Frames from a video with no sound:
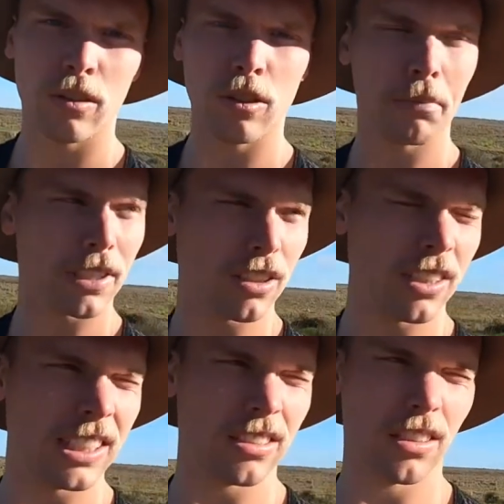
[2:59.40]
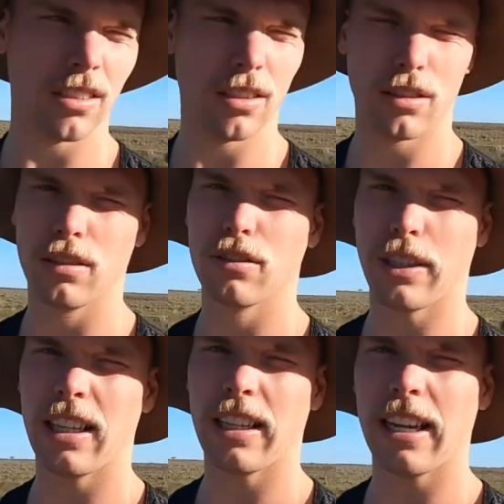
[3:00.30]
all my tyres, so the
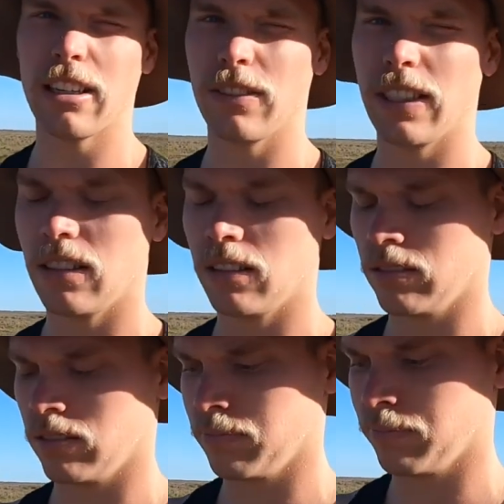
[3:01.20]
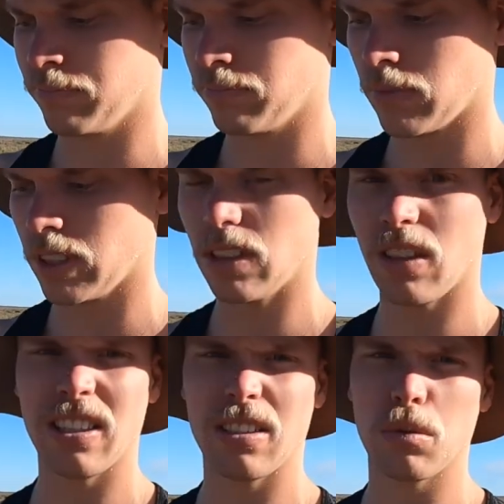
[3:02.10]
trailer caravan
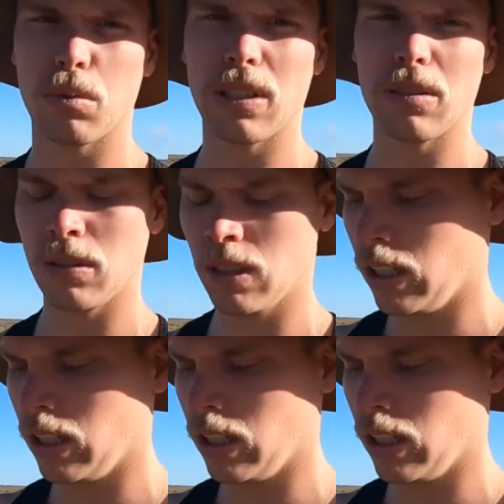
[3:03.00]
tyres as well.